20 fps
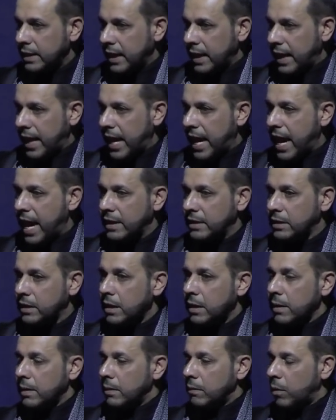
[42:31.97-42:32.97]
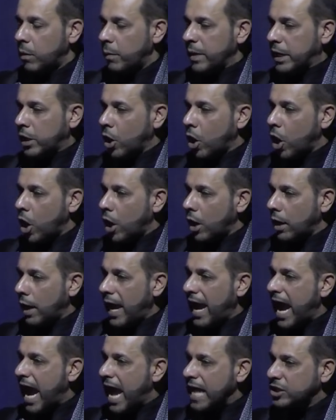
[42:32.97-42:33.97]
and what we call
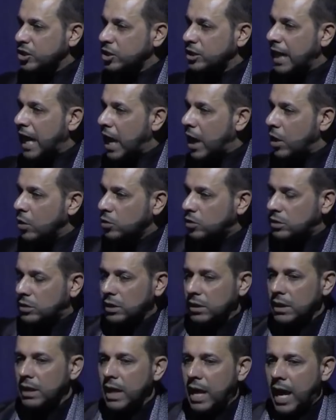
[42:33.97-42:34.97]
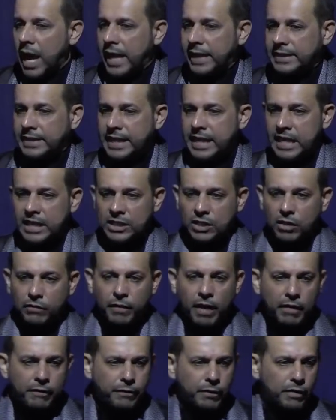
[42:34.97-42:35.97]
hashed out ideas of
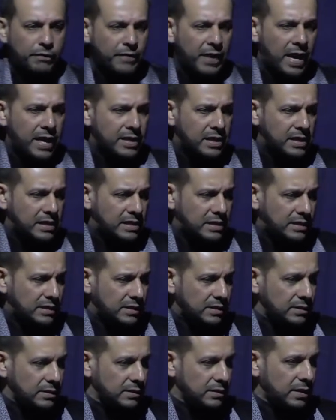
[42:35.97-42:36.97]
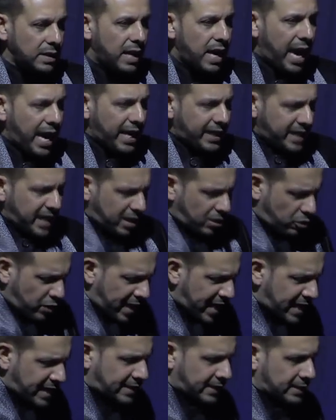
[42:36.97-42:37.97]
our forefathers. I need
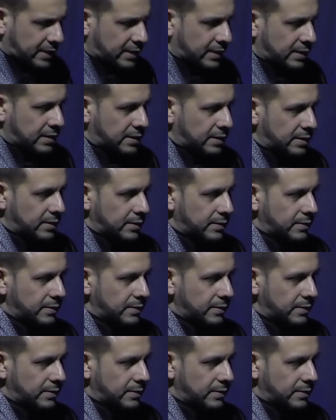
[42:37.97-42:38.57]
reason.